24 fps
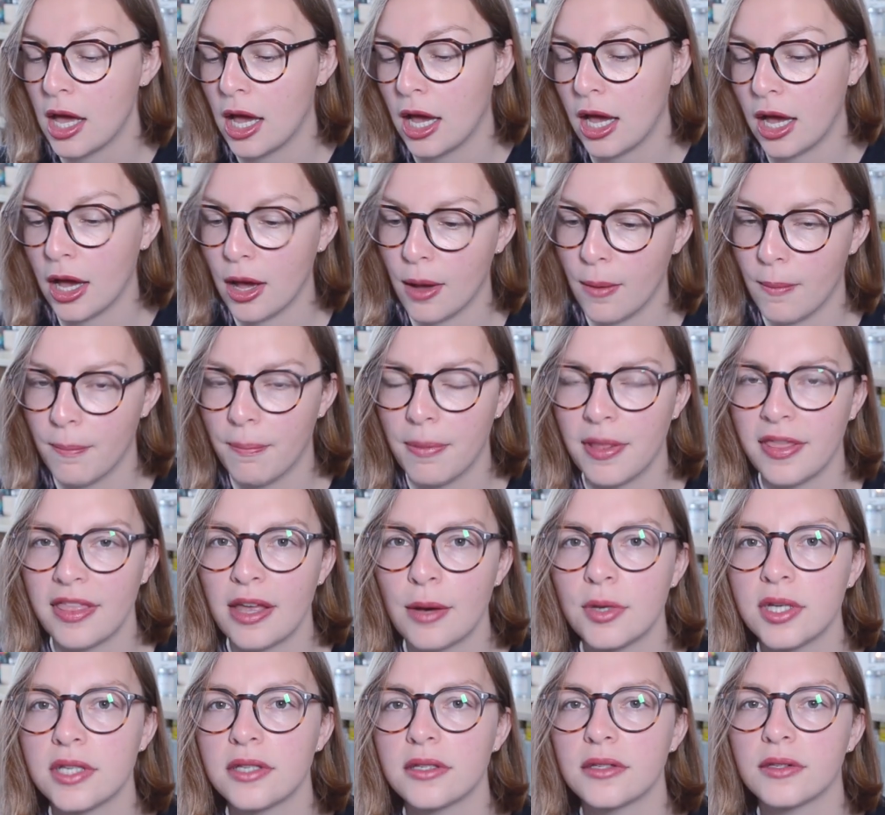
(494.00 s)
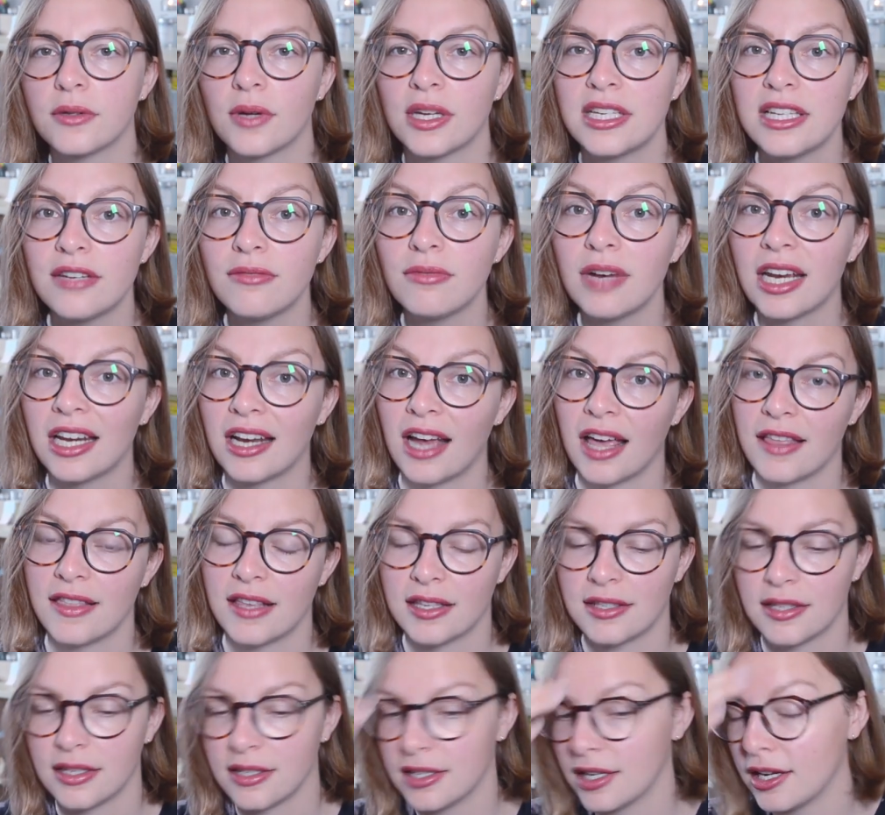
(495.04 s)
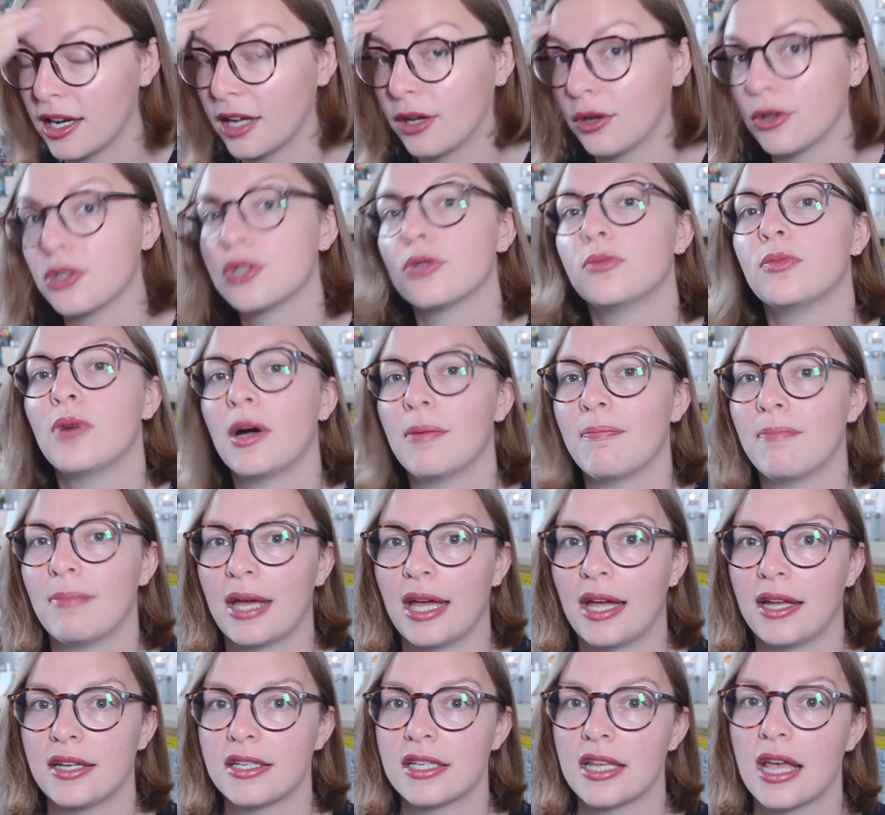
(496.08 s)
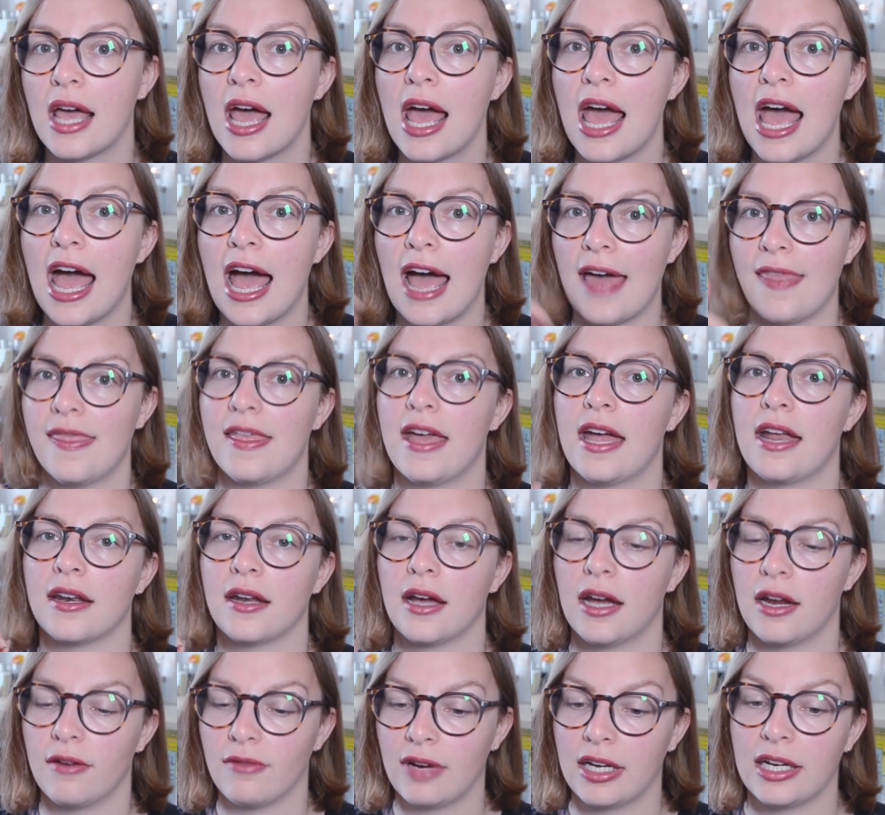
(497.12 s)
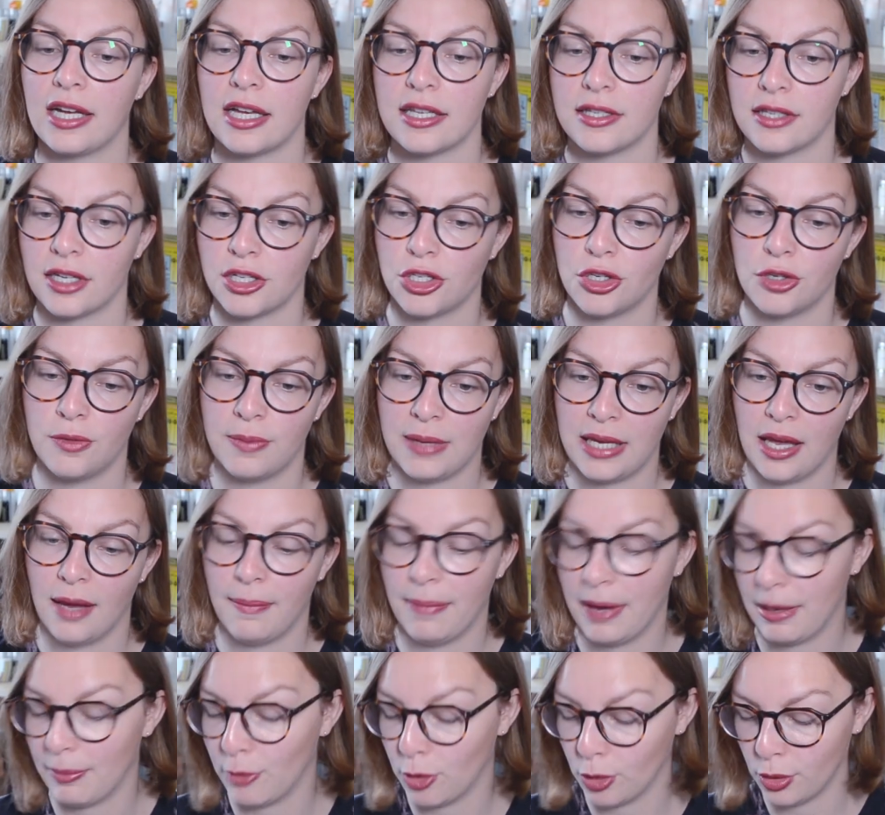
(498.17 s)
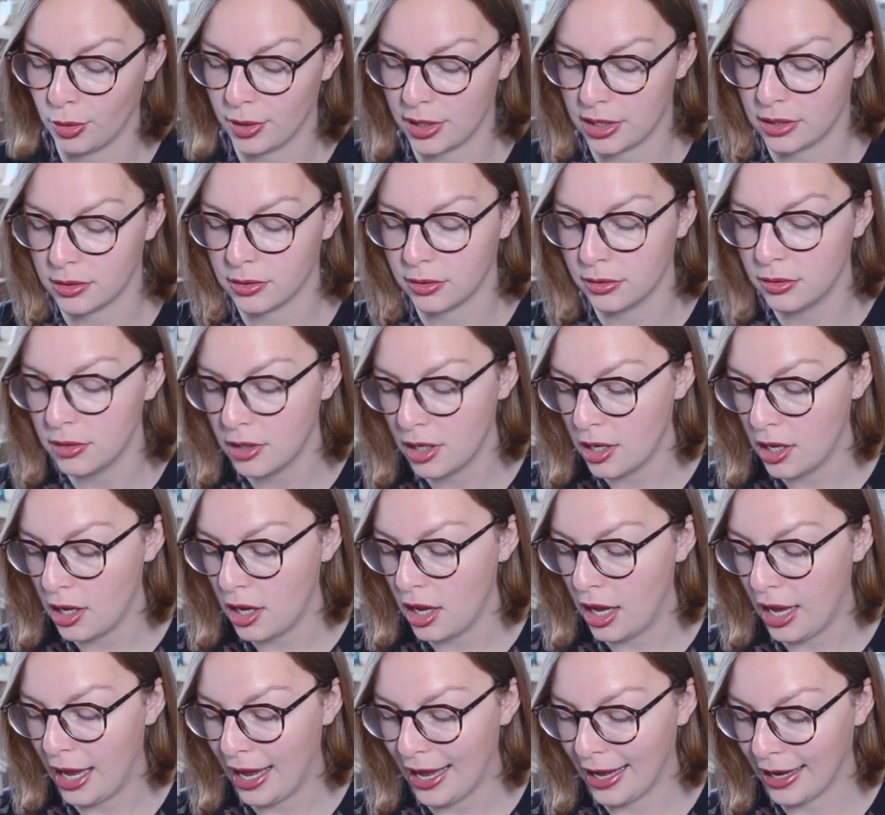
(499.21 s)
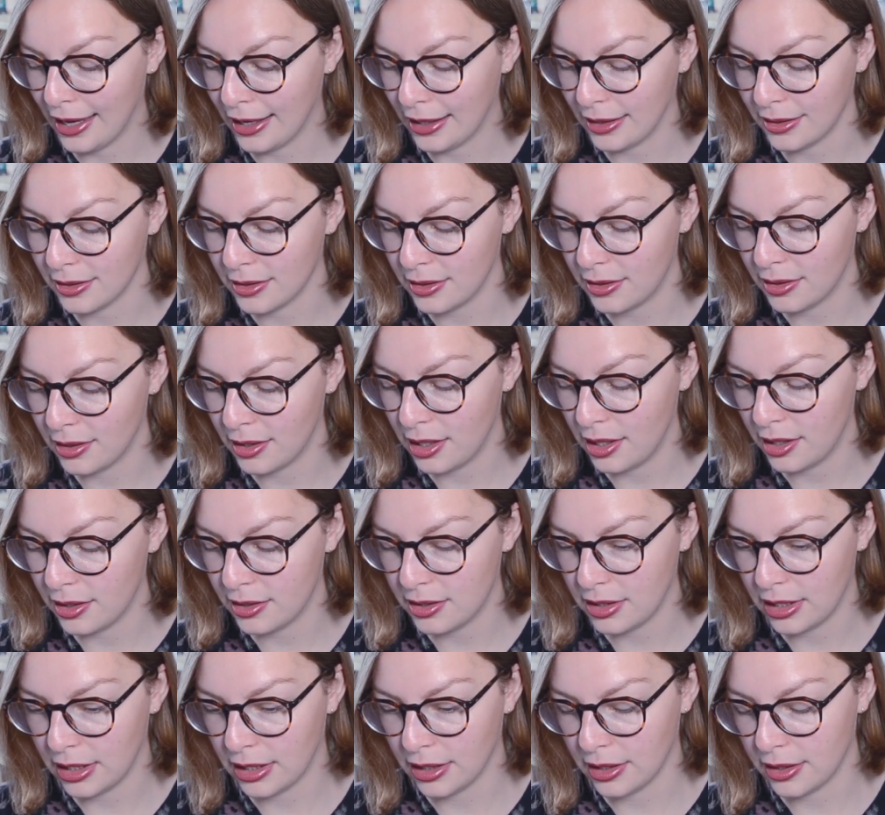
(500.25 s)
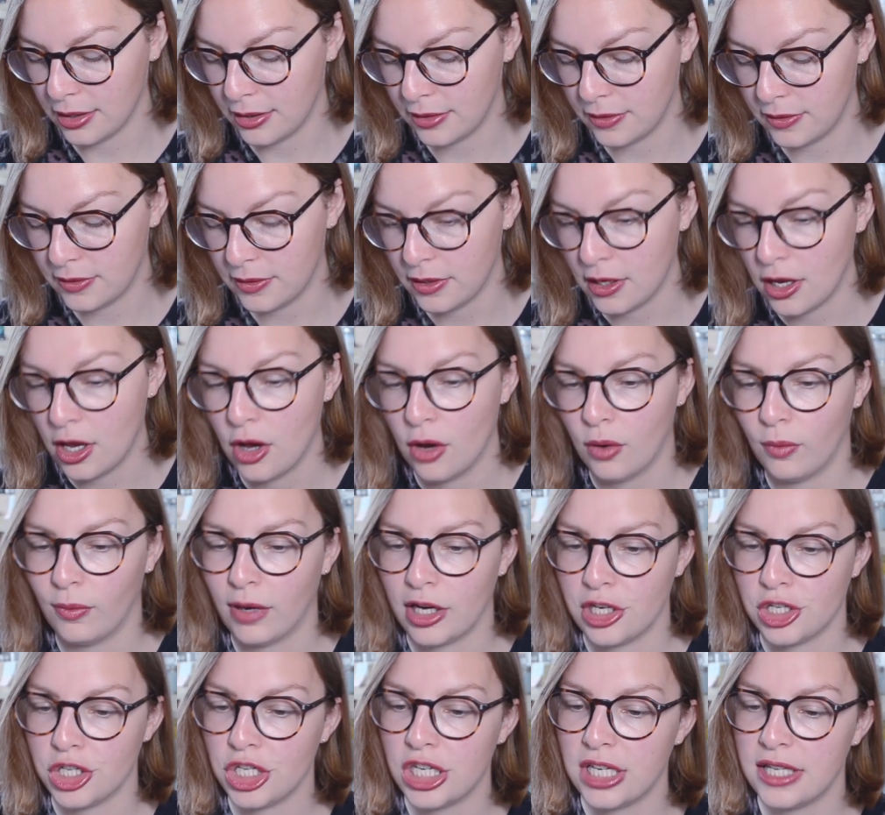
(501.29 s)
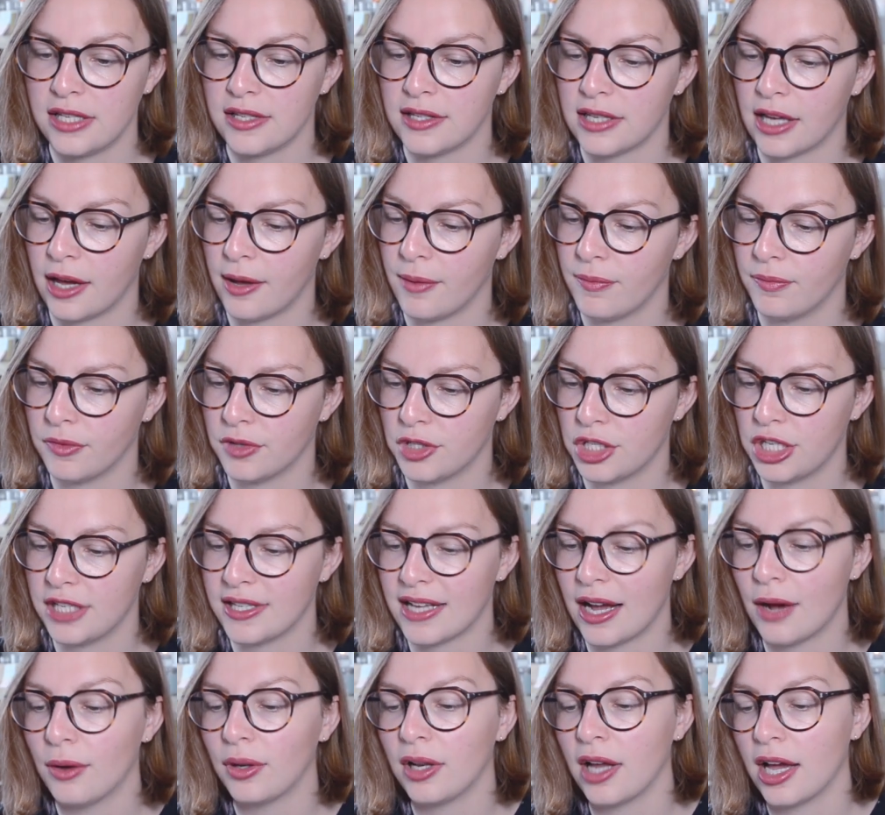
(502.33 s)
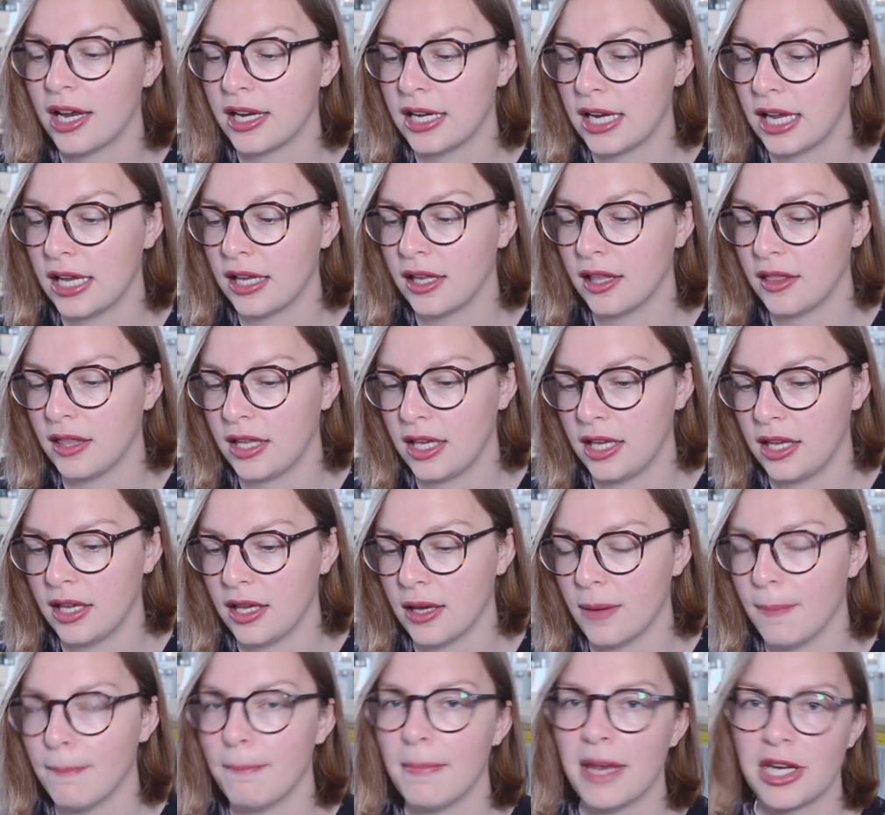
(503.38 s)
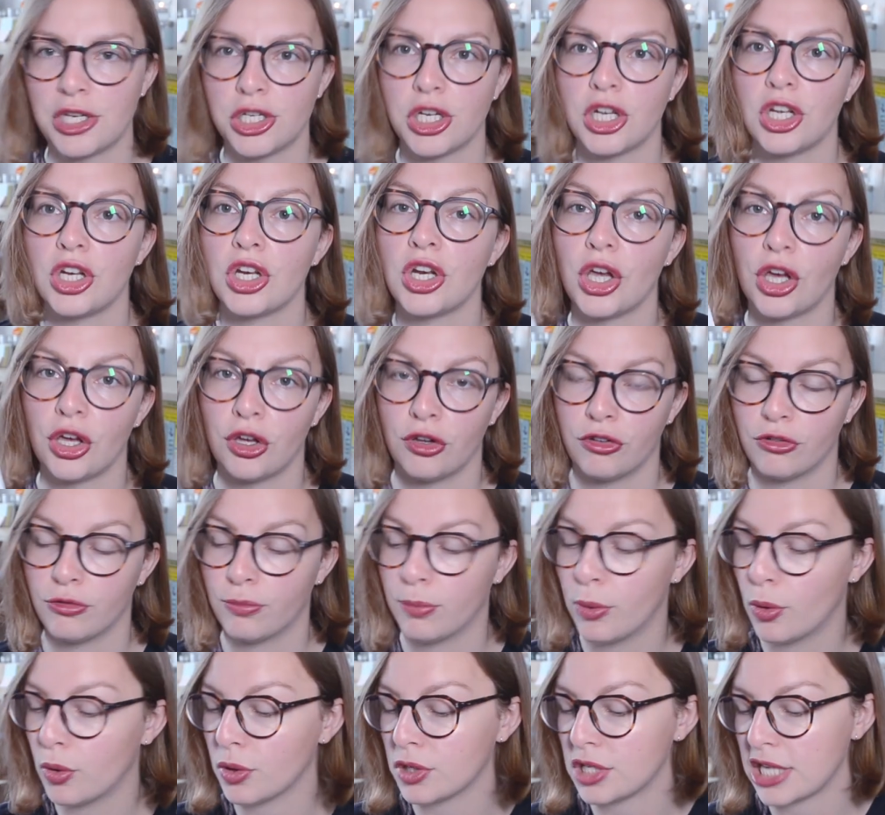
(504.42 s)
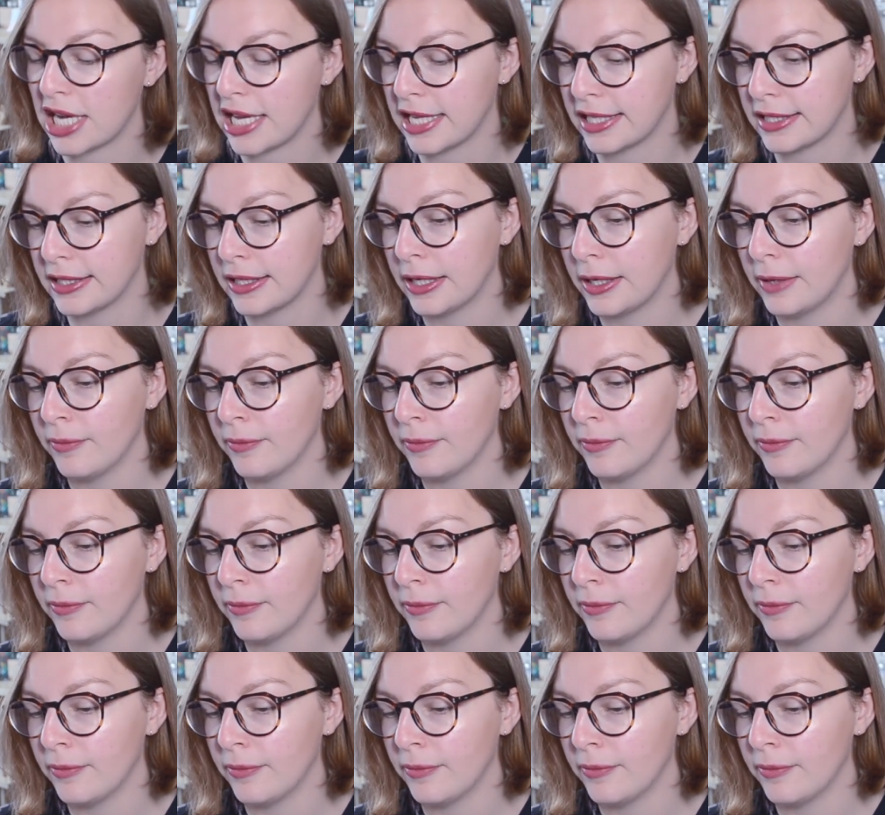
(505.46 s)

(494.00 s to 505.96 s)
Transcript: But there was, so I did really like this until I got to one bit, and then I realised I should be a bit more critical. And that is when she's outlining the mission of Portas.